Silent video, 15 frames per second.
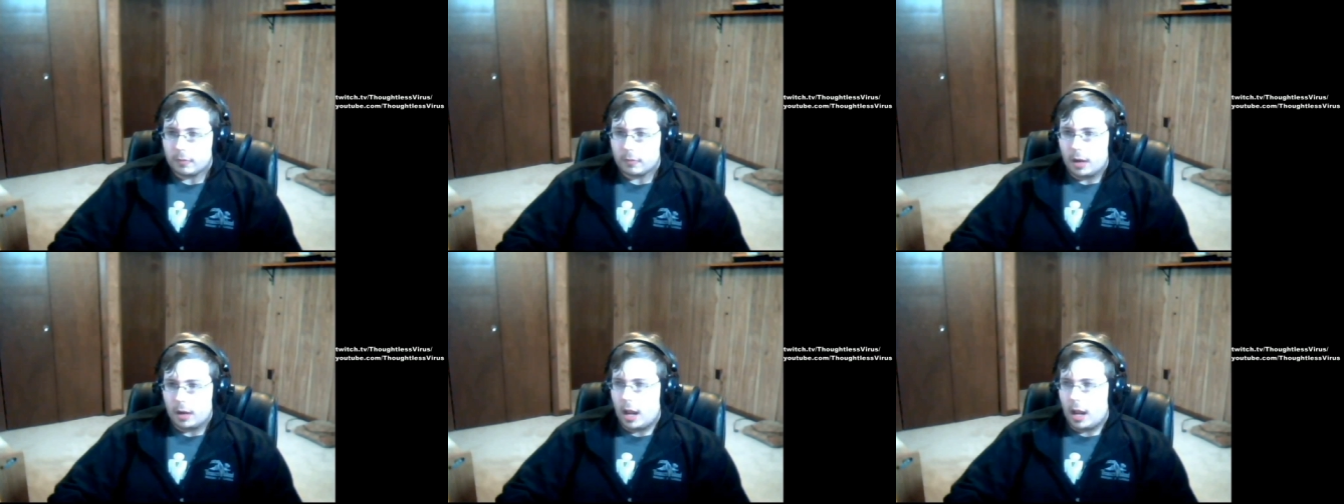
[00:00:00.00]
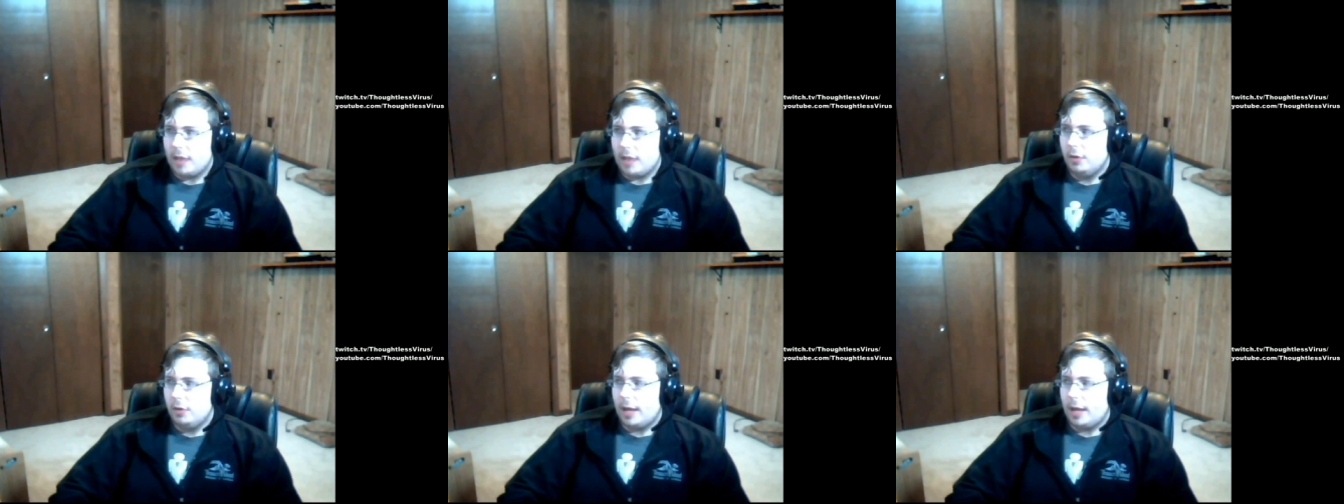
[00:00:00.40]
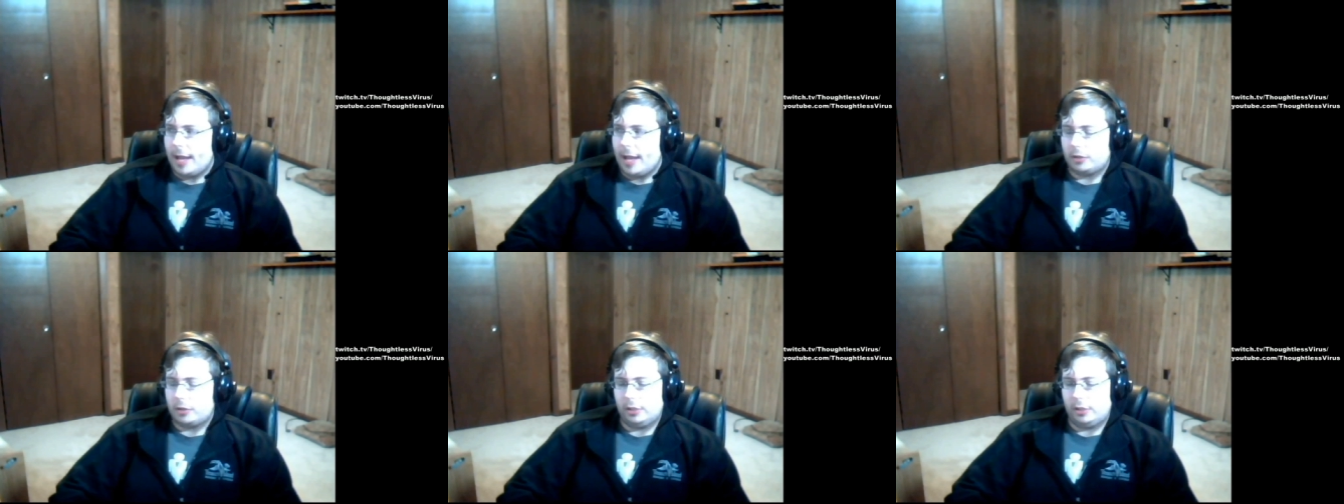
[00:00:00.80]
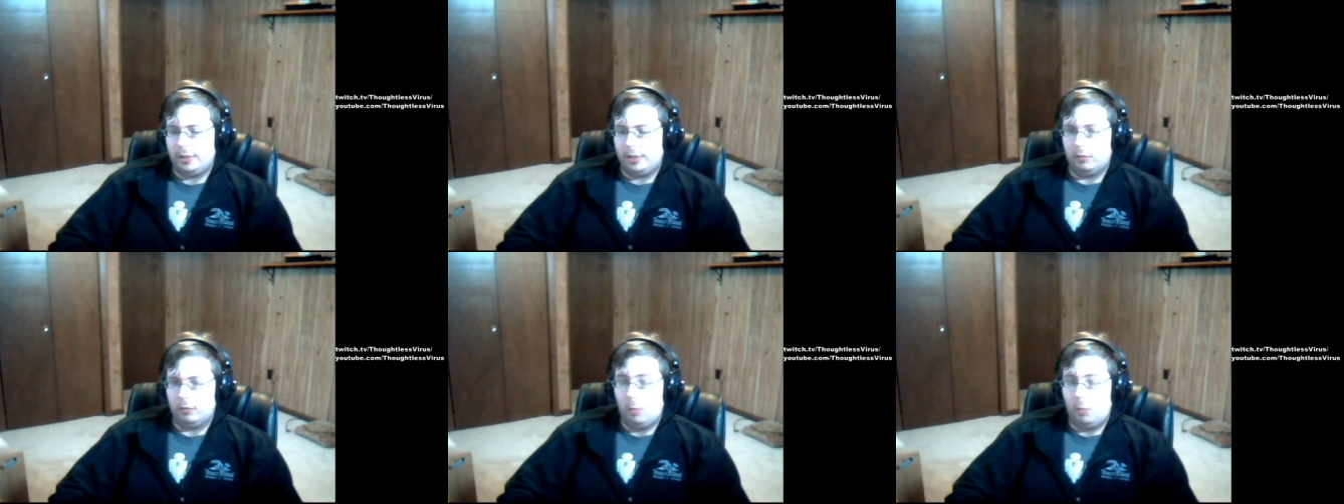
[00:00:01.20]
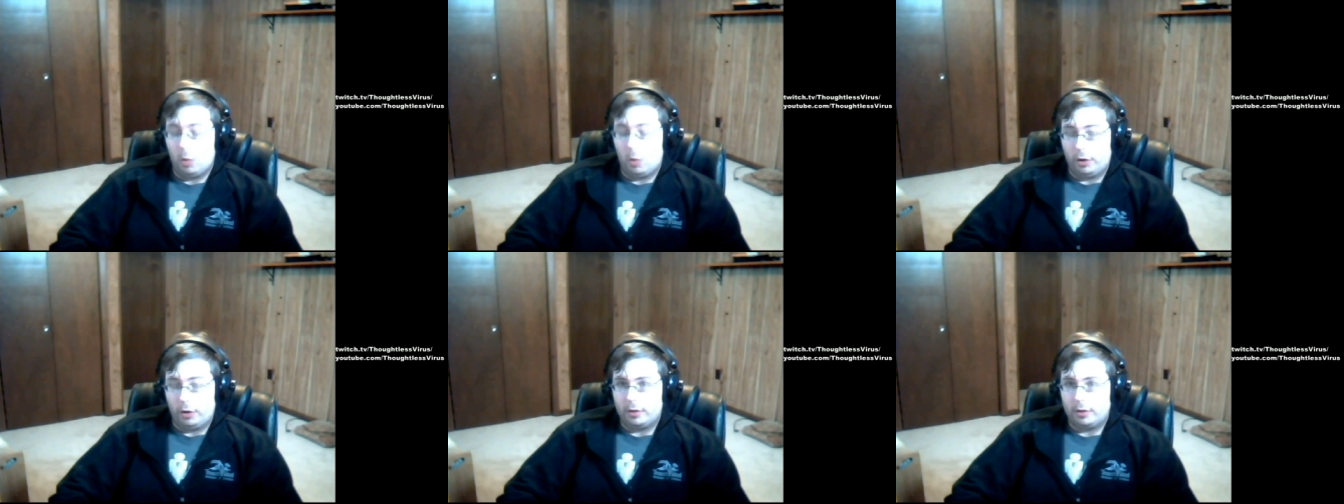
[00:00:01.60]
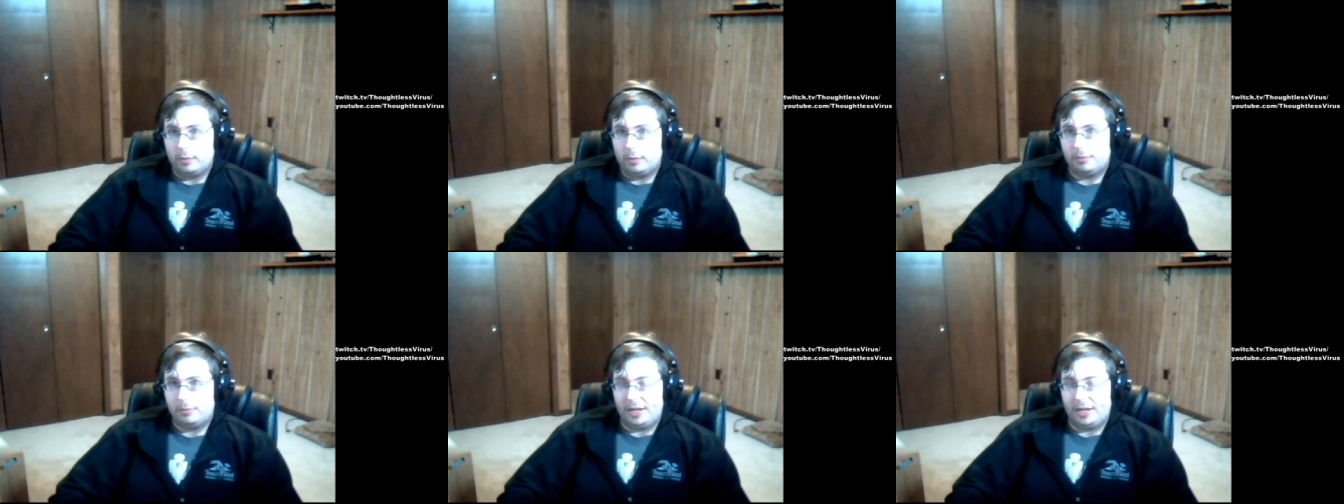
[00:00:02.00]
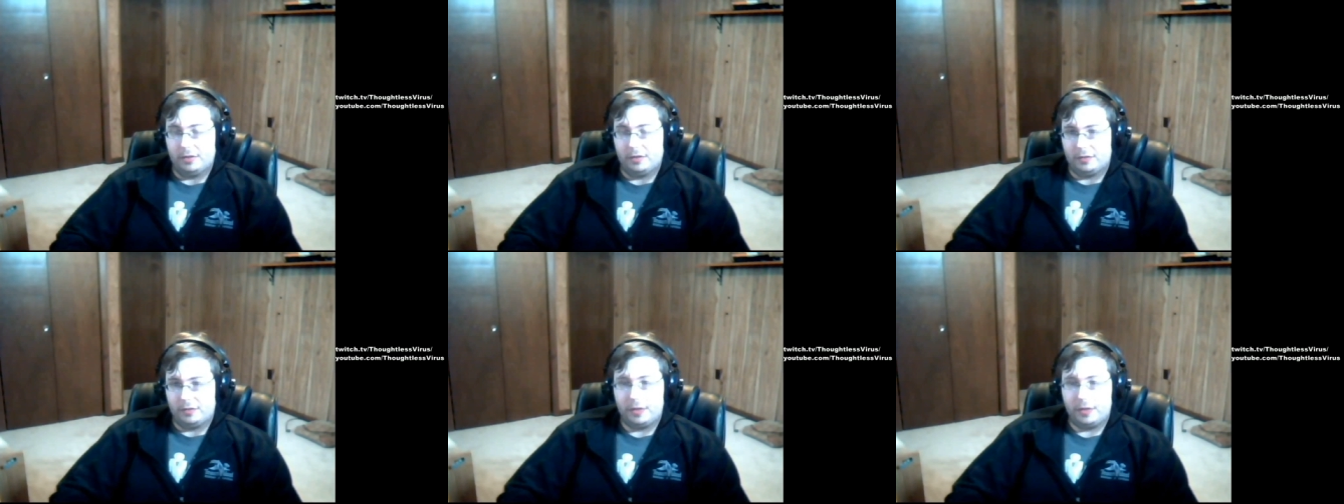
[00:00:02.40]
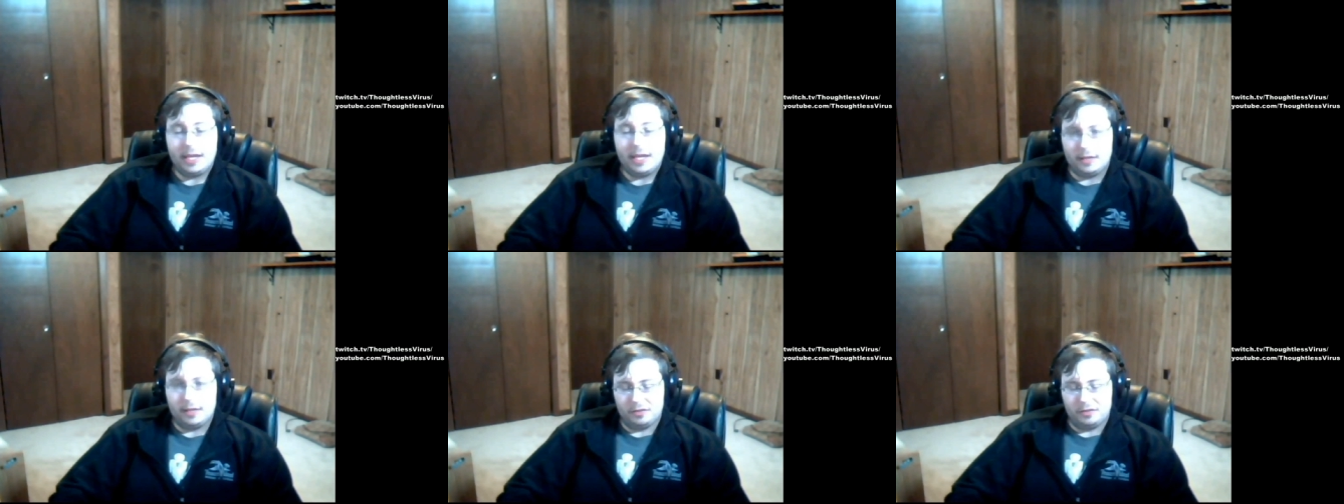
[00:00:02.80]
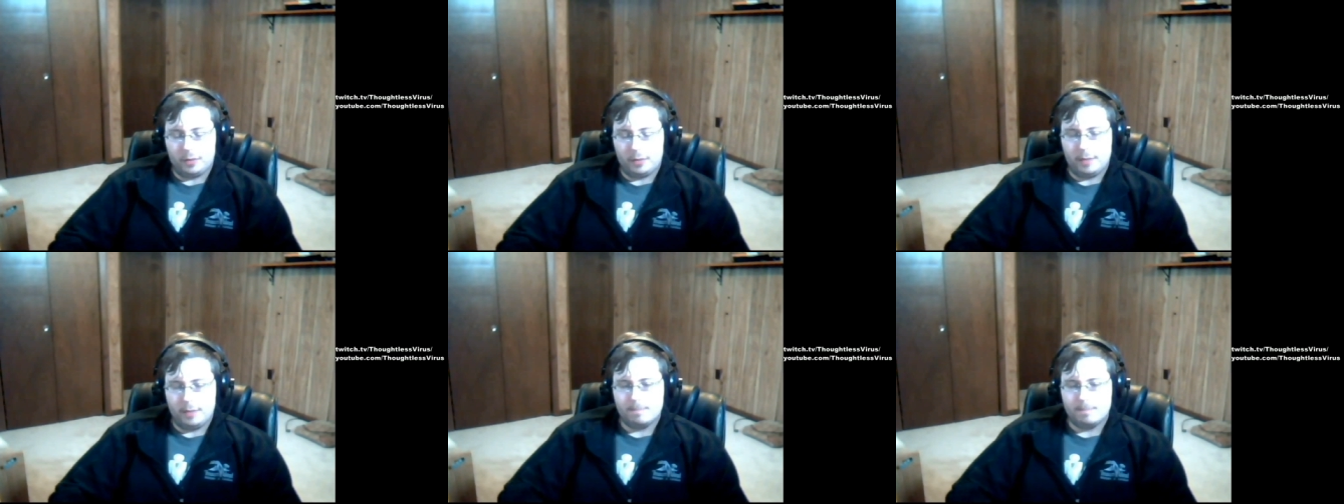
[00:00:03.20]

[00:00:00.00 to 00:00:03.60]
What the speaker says: And you can actually reward players for thinking this way.